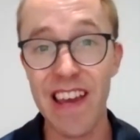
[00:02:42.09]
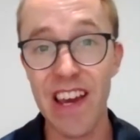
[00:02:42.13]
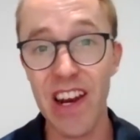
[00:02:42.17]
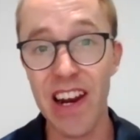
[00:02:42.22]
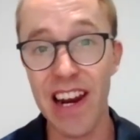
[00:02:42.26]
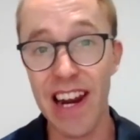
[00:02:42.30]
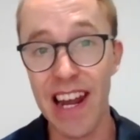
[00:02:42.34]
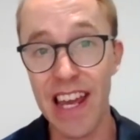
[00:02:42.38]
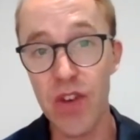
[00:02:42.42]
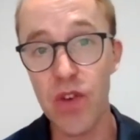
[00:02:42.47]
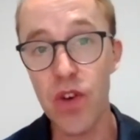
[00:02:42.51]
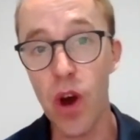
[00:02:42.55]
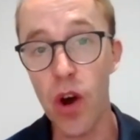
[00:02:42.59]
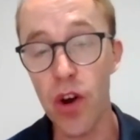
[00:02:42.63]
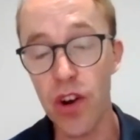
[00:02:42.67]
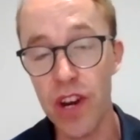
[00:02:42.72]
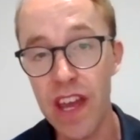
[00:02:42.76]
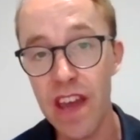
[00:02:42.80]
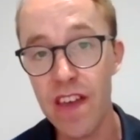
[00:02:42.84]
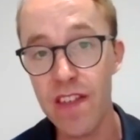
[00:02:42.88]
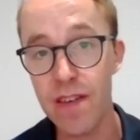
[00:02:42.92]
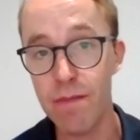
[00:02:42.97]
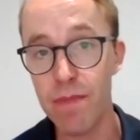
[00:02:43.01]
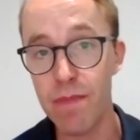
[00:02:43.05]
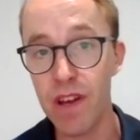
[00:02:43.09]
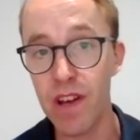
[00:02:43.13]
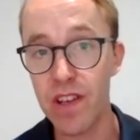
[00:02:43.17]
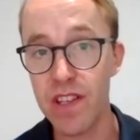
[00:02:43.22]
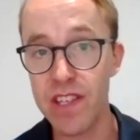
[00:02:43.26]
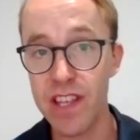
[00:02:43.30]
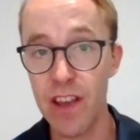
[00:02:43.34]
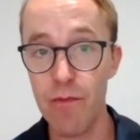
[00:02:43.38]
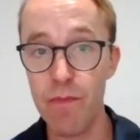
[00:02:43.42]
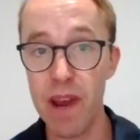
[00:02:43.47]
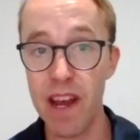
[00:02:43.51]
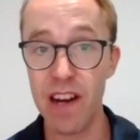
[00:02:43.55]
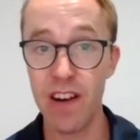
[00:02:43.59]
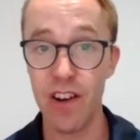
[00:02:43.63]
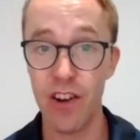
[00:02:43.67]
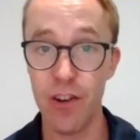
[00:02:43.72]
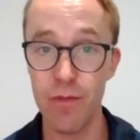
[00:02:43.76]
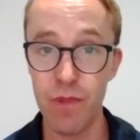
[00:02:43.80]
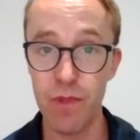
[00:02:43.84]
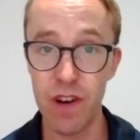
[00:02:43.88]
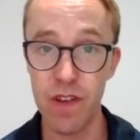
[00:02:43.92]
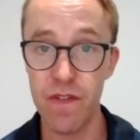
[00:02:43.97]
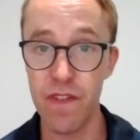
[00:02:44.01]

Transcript: going to let you go near them because they've paid a lot of money